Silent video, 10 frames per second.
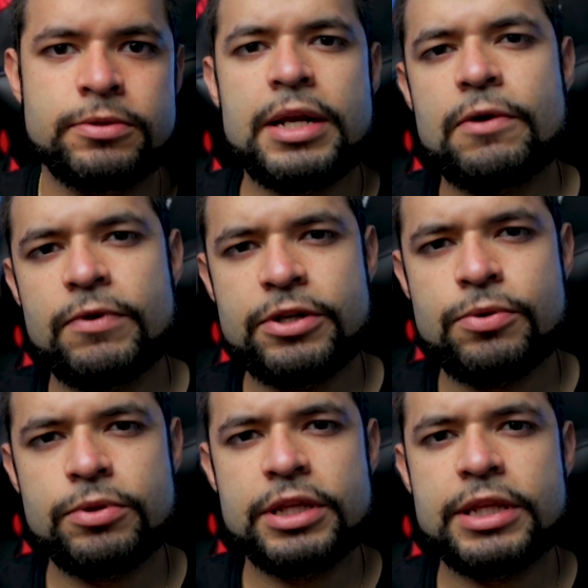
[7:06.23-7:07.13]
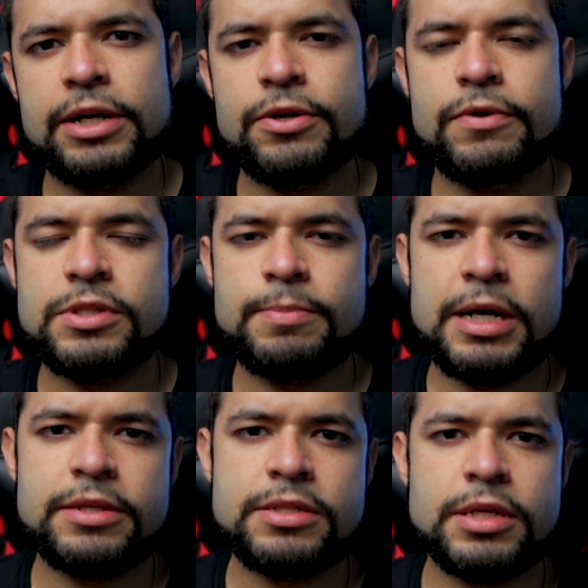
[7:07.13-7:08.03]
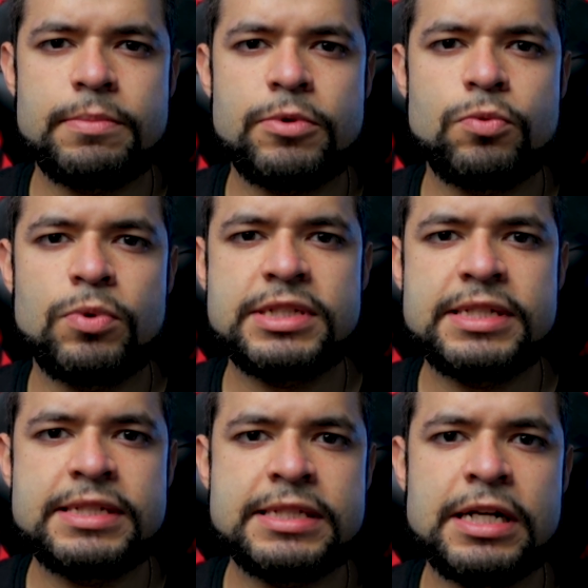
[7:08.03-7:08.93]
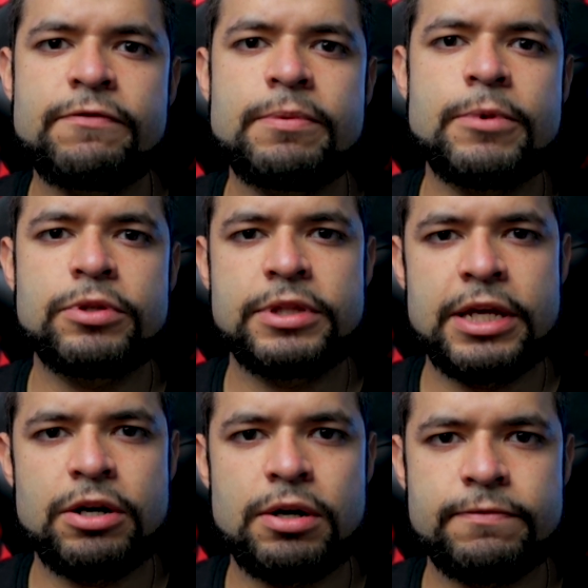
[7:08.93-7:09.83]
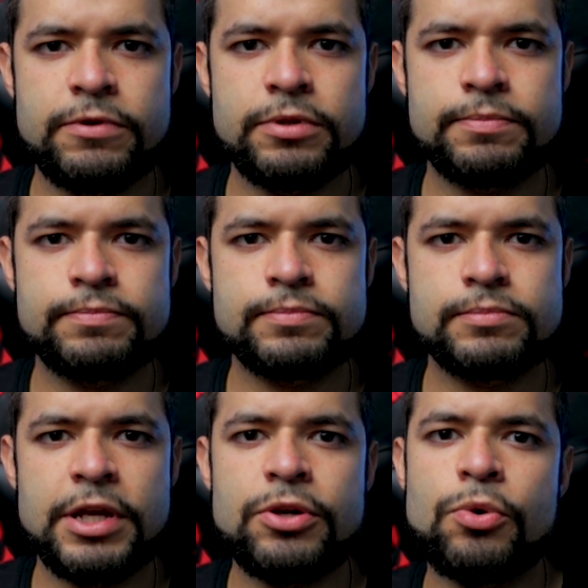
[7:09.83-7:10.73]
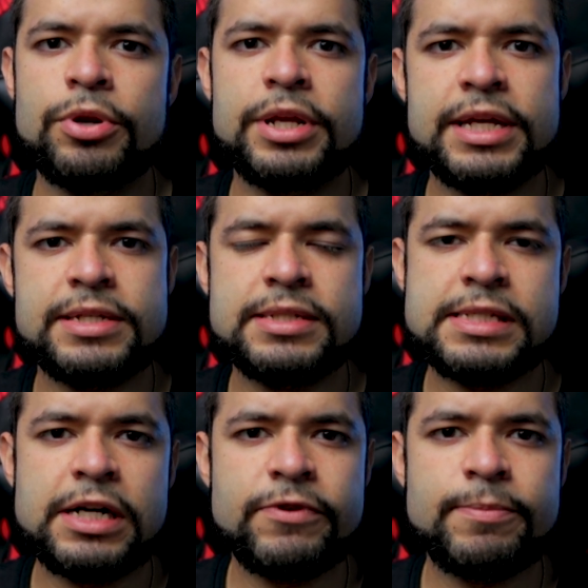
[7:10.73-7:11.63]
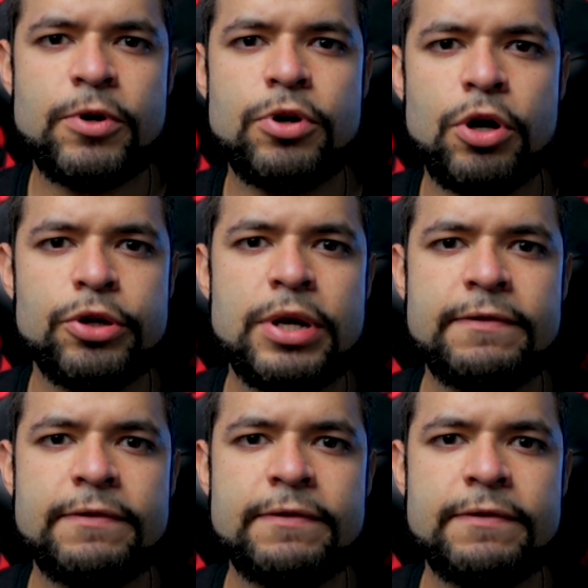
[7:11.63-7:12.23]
Now, a really cool thing that I noticed about this gimbal was the selfie mode that they offer. In order to get to selfie mode, all you